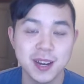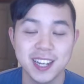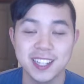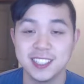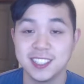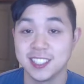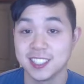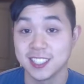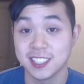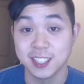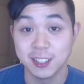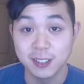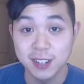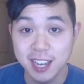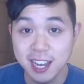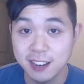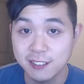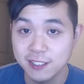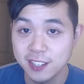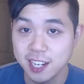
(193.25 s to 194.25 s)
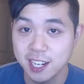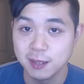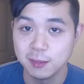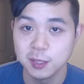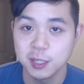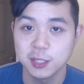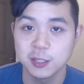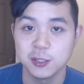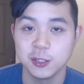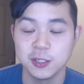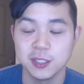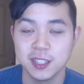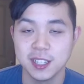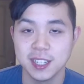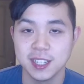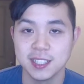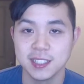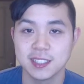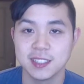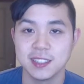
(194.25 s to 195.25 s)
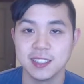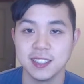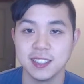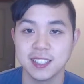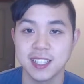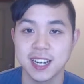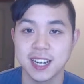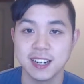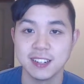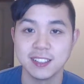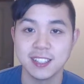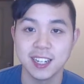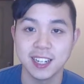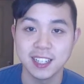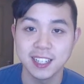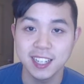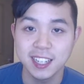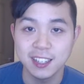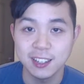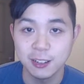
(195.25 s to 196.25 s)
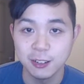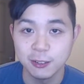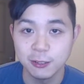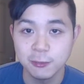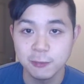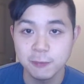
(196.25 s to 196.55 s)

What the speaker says: I just don't have time to scrutinize the entire 10Q.